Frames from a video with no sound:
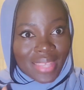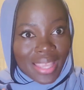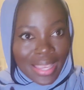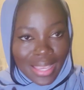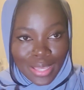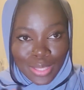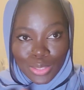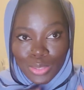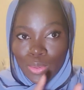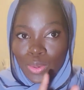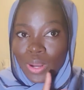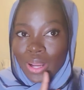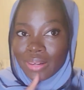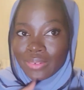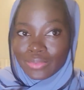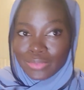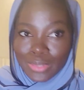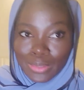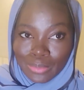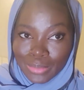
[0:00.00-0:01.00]
Again, don't
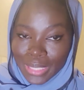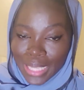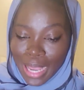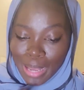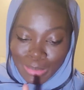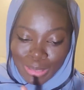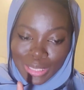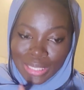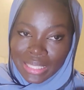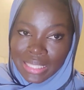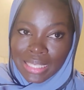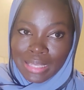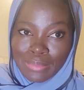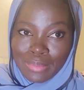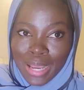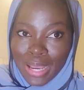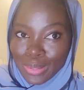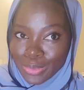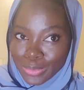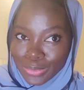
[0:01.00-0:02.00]
come for me. I'm just saying
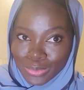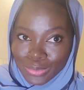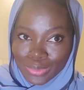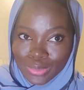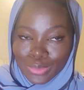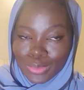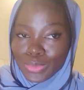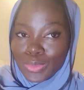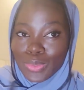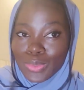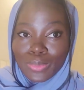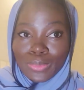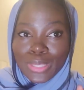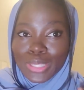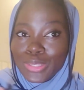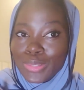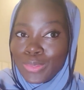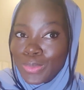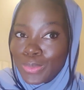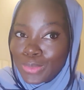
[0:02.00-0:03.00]
my own. Go
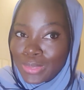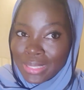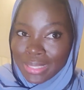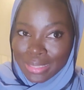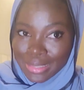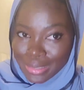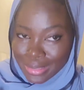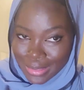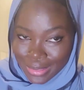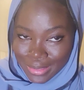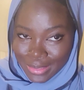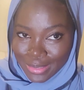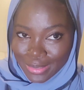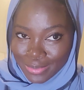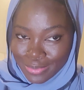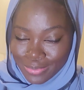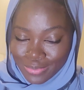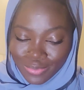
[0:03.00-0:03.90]
make your own list.